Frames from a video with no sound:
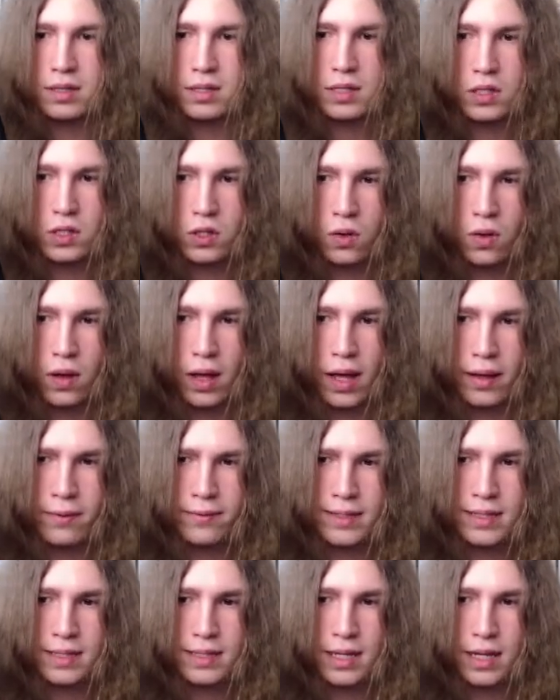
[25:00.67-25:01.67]
so I
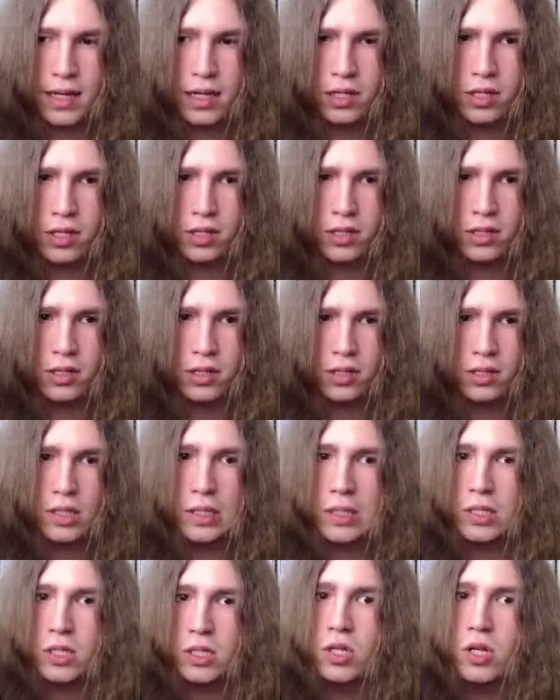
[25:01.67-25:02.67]
would say
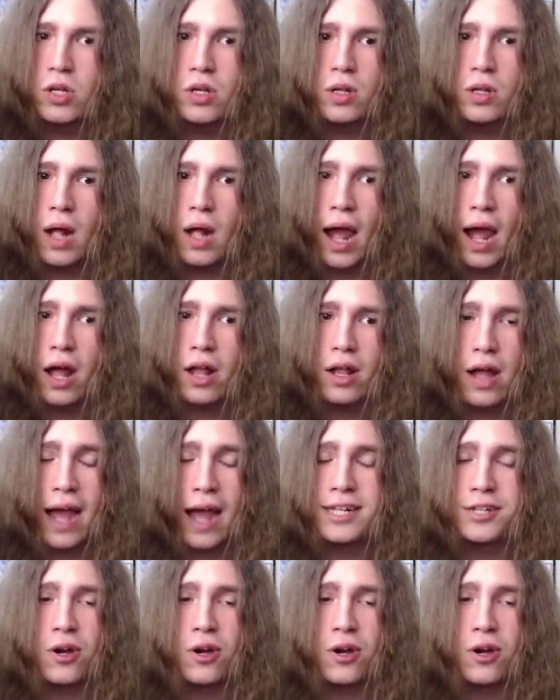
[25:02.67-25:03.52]
I